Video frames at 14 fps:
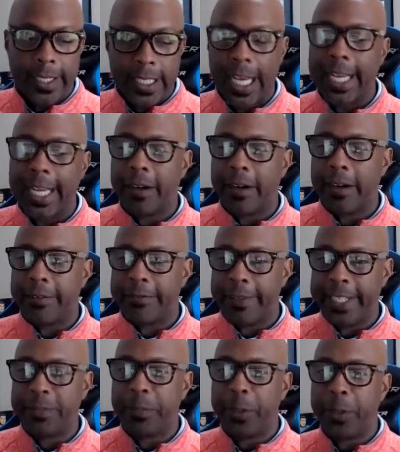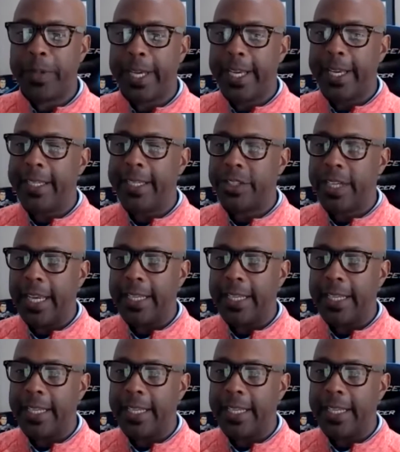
like our Facebook page